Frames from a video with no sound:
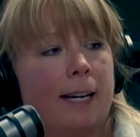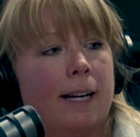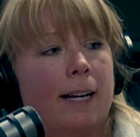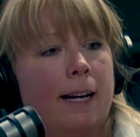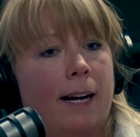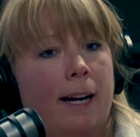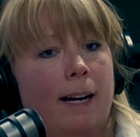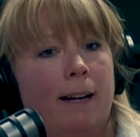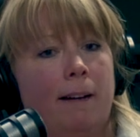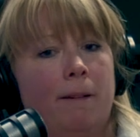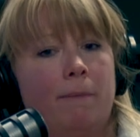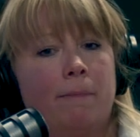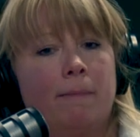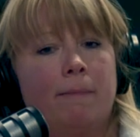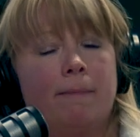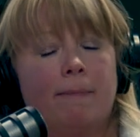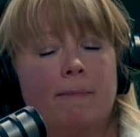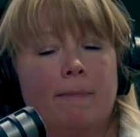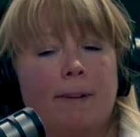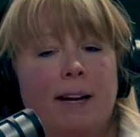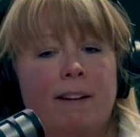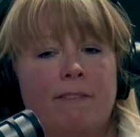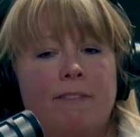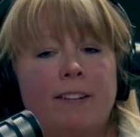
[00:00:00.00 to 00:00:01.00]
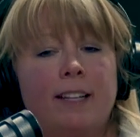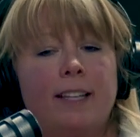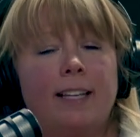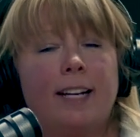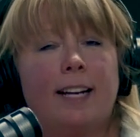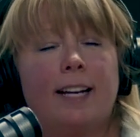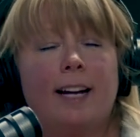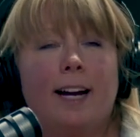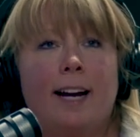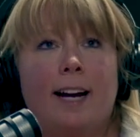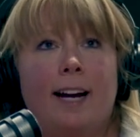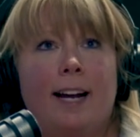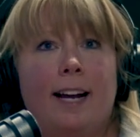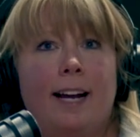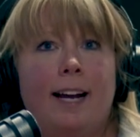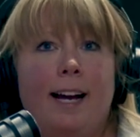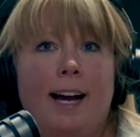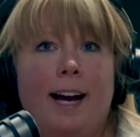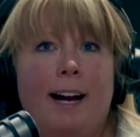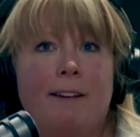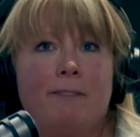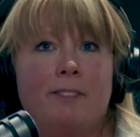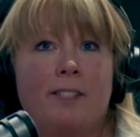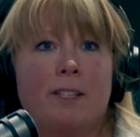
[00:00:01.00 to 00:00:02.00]
I feel like I
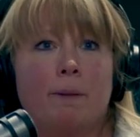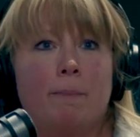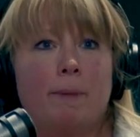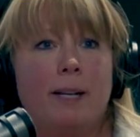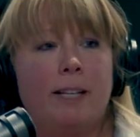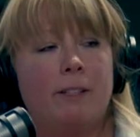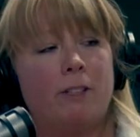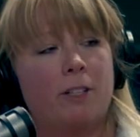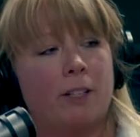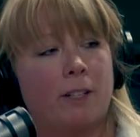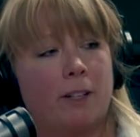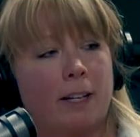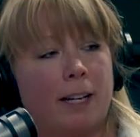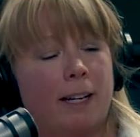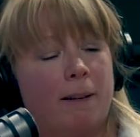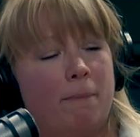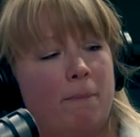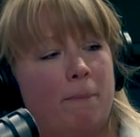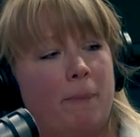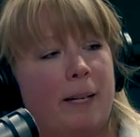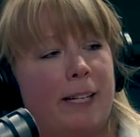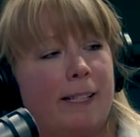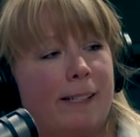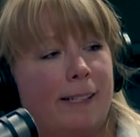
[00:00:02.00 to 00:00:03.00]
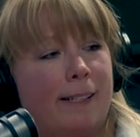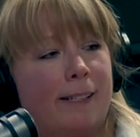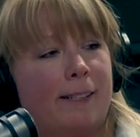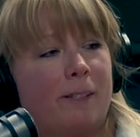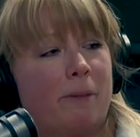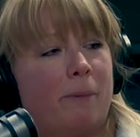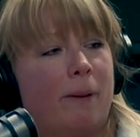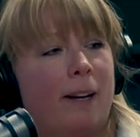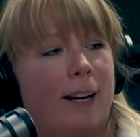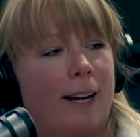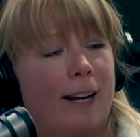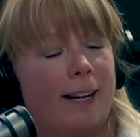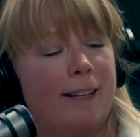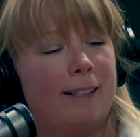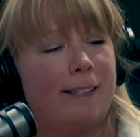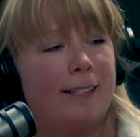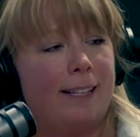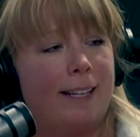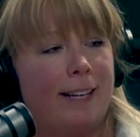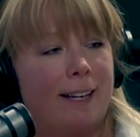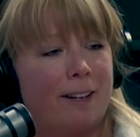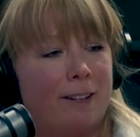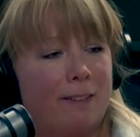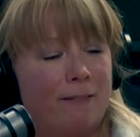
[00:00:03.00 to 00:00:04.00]
have some history pieces when I
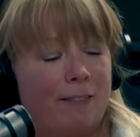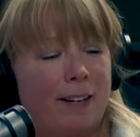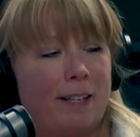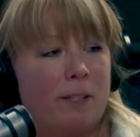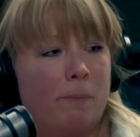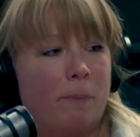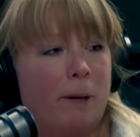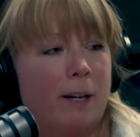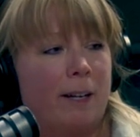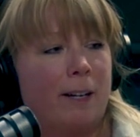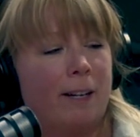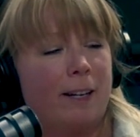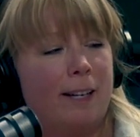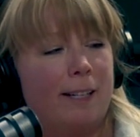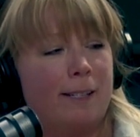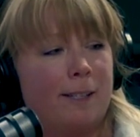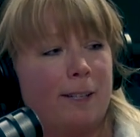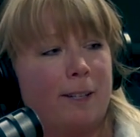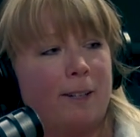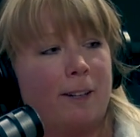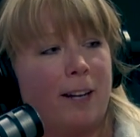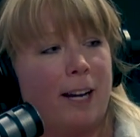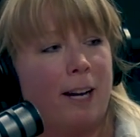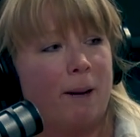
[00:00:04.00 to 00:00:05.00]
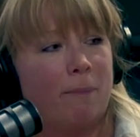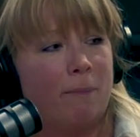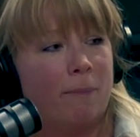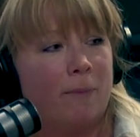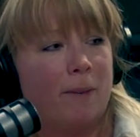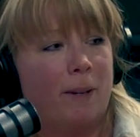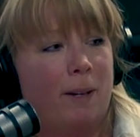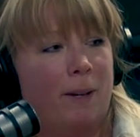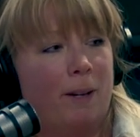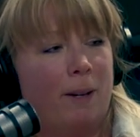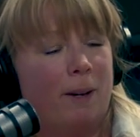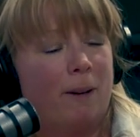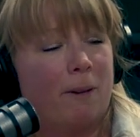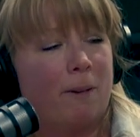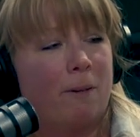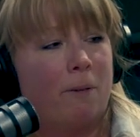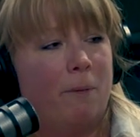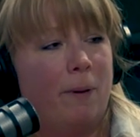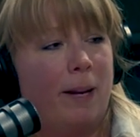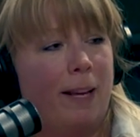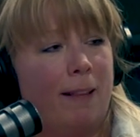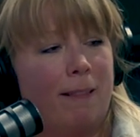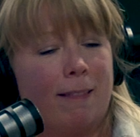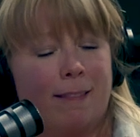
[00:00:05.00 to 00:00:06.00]
see on Facebook or Instagram
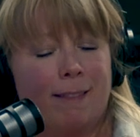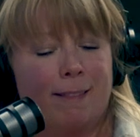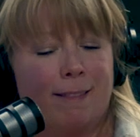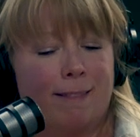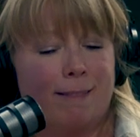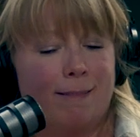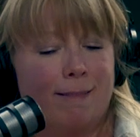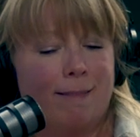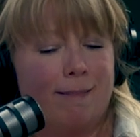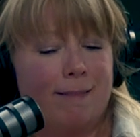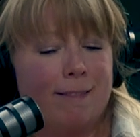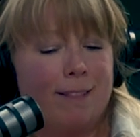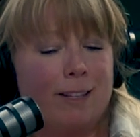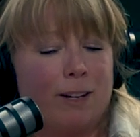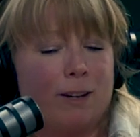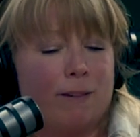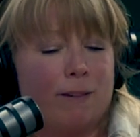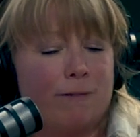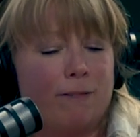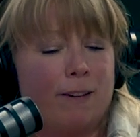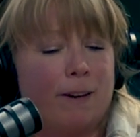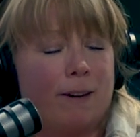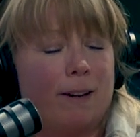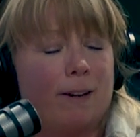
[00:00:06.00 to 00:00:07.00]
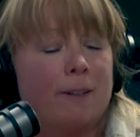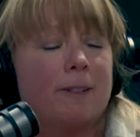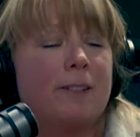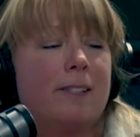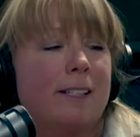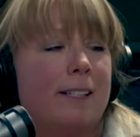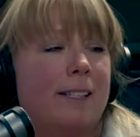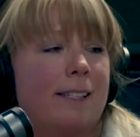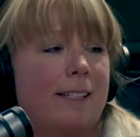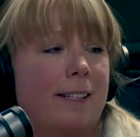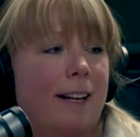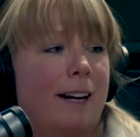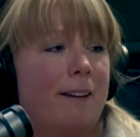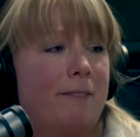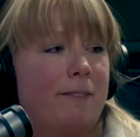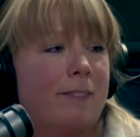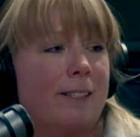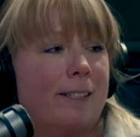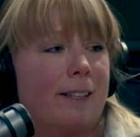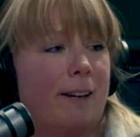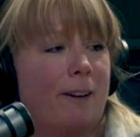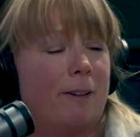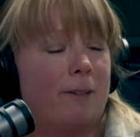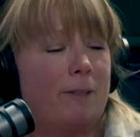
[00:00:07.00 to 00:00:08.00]
with your photos and stuff.
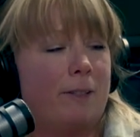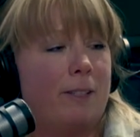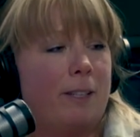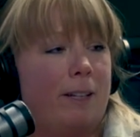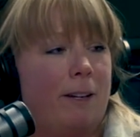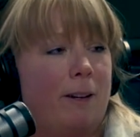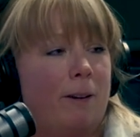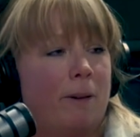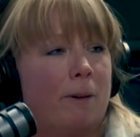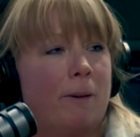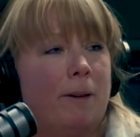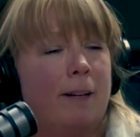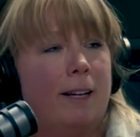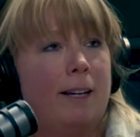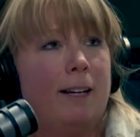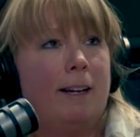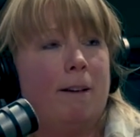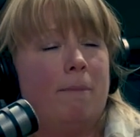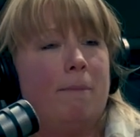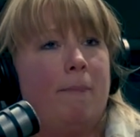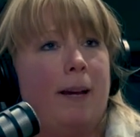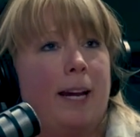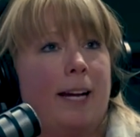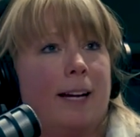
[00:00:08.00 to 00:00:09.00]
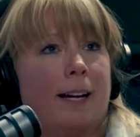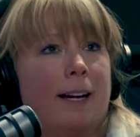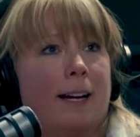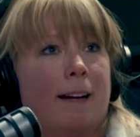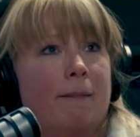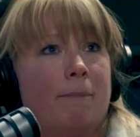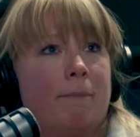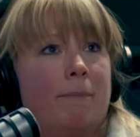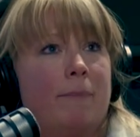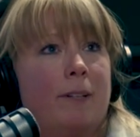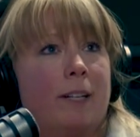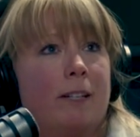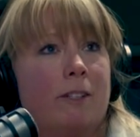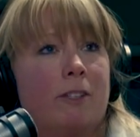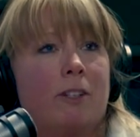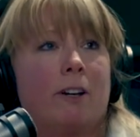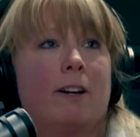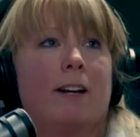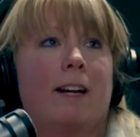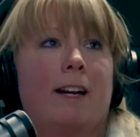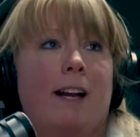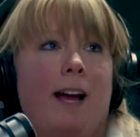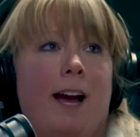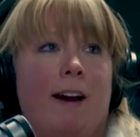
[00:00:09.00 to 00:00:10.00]
So, do you make a
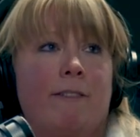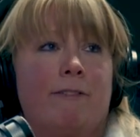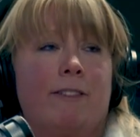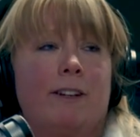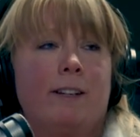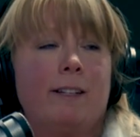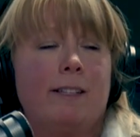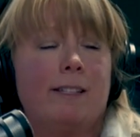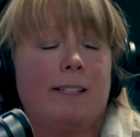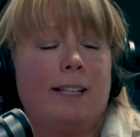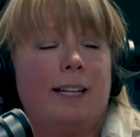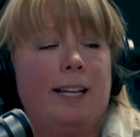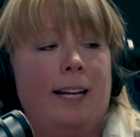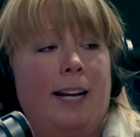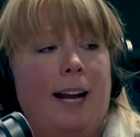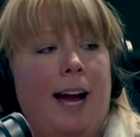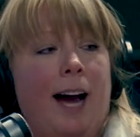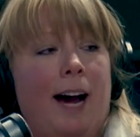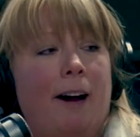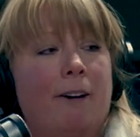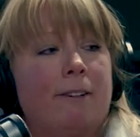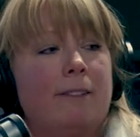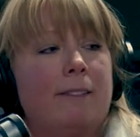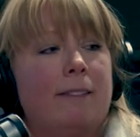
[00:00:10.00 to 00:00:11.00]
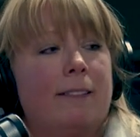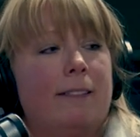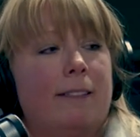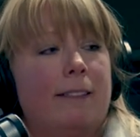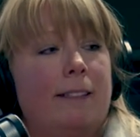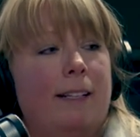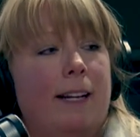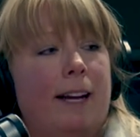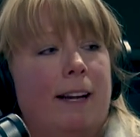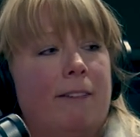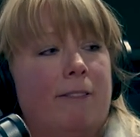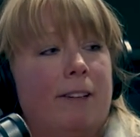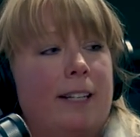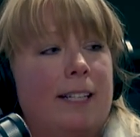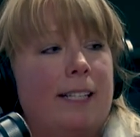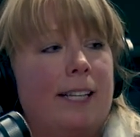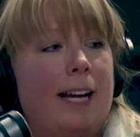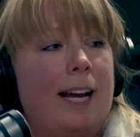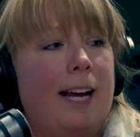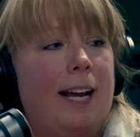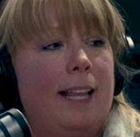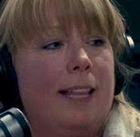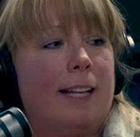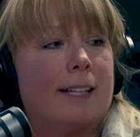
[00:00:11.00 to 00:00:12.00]
concerted effort to get out every
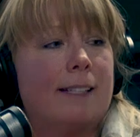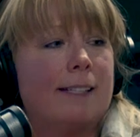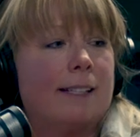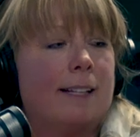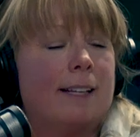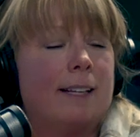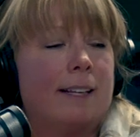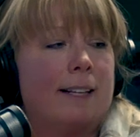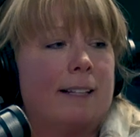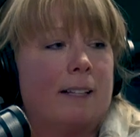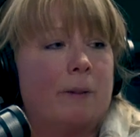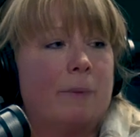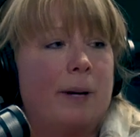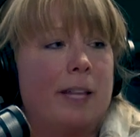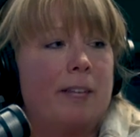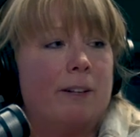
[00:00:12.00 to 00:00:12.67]
day? That's like the weather's